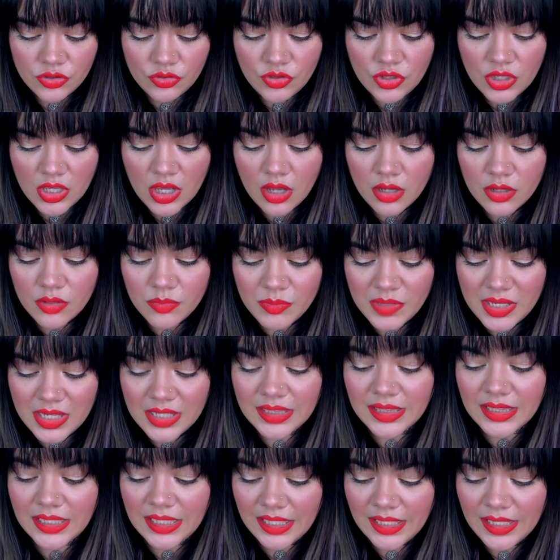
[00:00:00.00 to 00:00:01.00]
Young
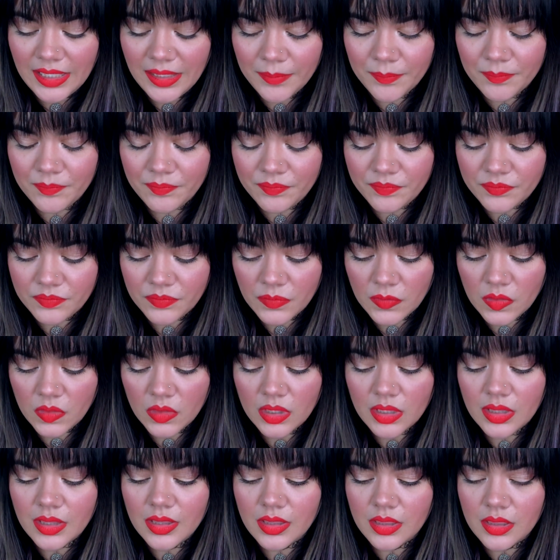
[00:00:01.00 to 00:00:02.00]
Min Lee?
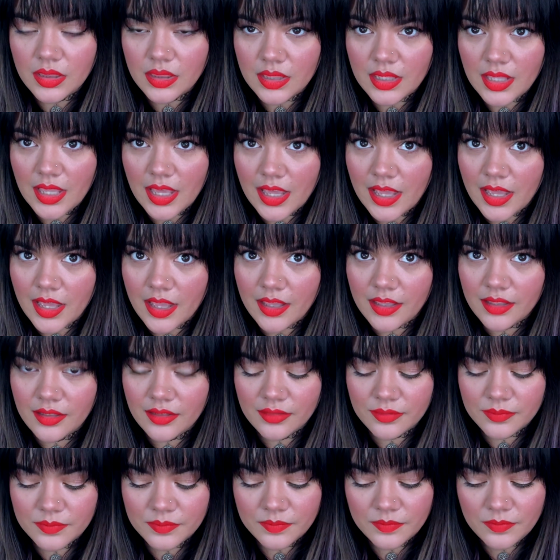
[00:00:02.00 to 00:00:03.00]
Yeah.
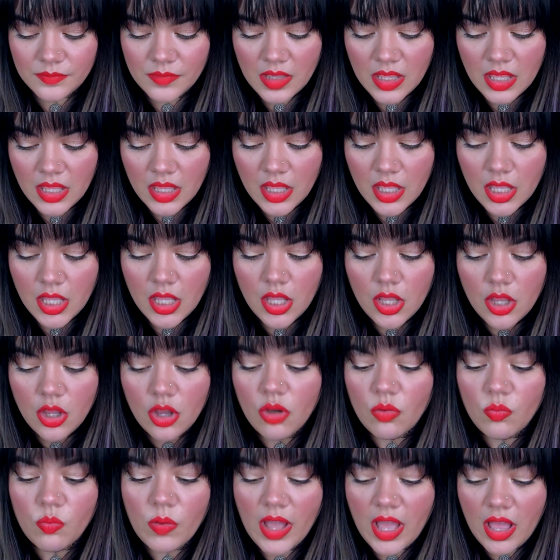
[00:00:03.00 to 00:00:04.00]

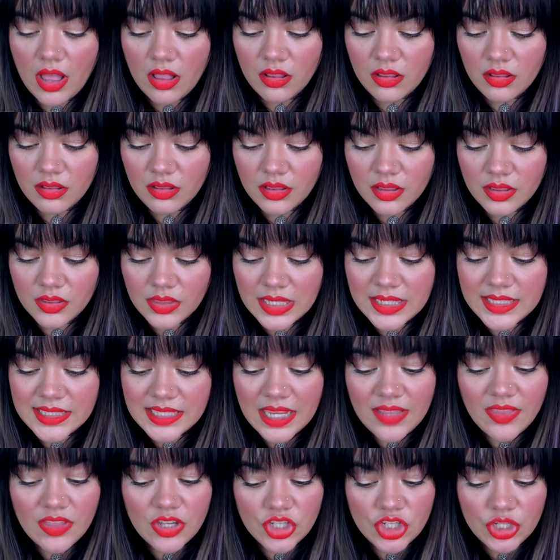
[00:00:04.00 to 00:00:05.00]
Well, they
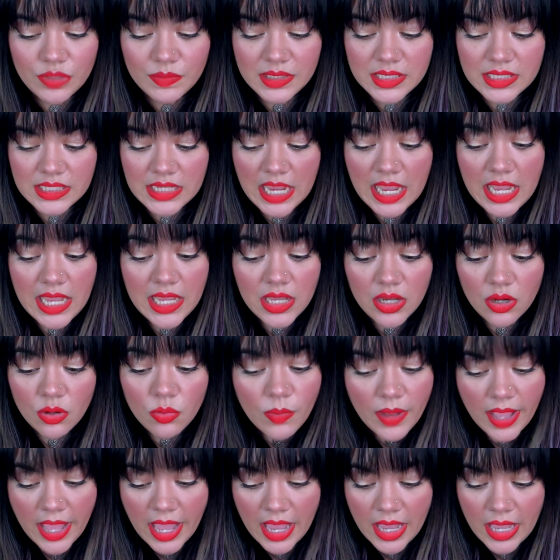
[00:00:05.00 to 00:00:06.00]
say that she was taken
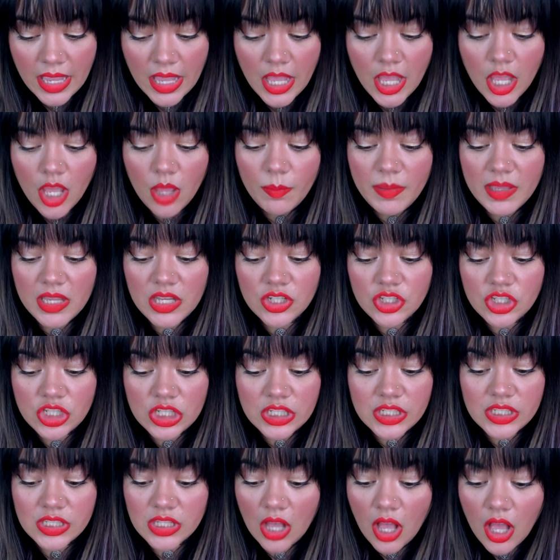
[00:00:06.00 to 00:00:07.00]
away because
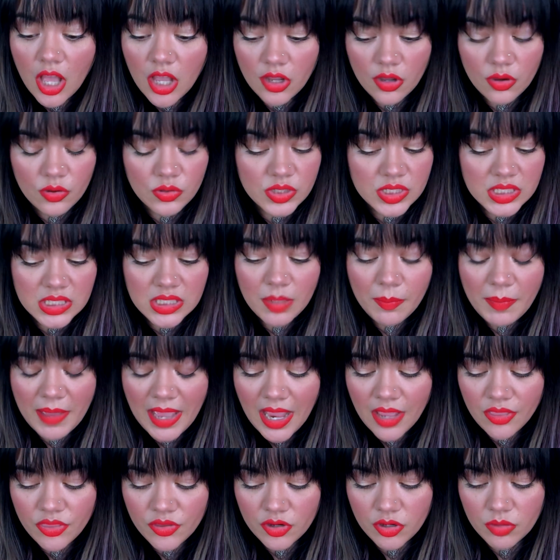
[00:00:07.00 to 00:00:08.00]
she saw a ghost in the
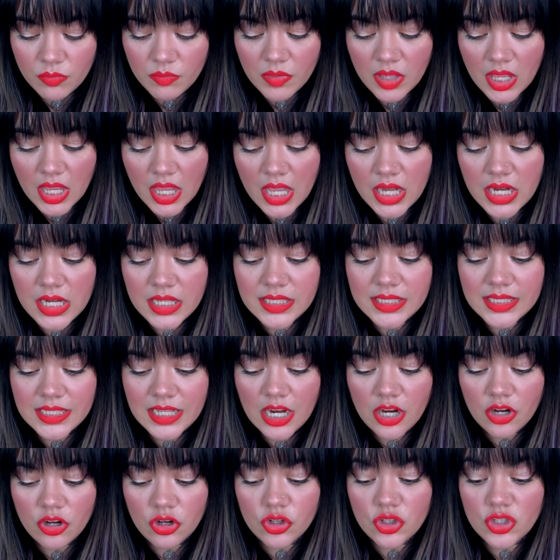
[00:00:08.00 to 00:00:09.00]
bathroom and it
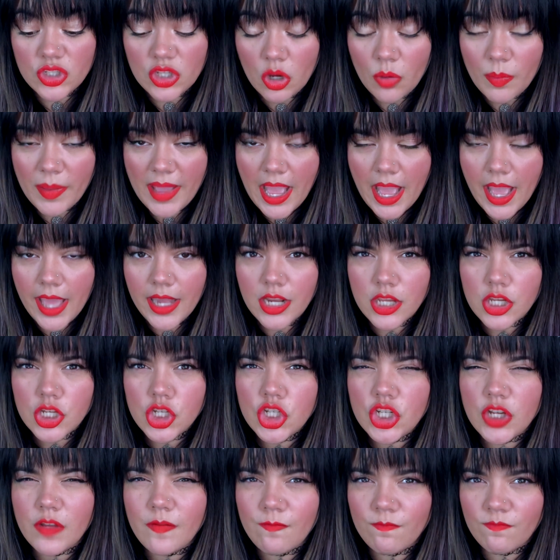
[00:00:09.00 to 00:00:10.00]
scared her so bad
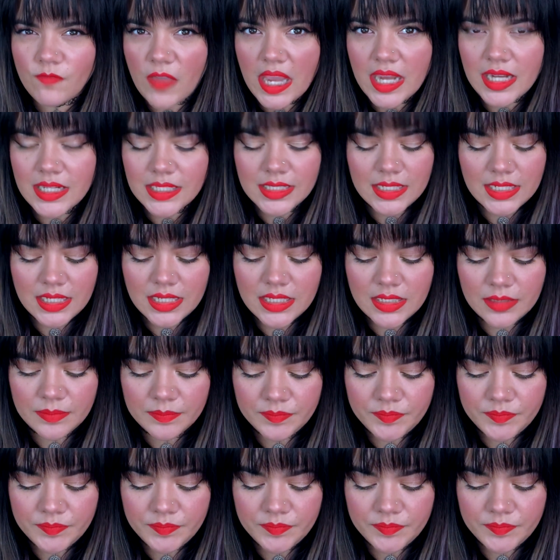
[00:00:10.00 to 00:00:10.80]
she fainted.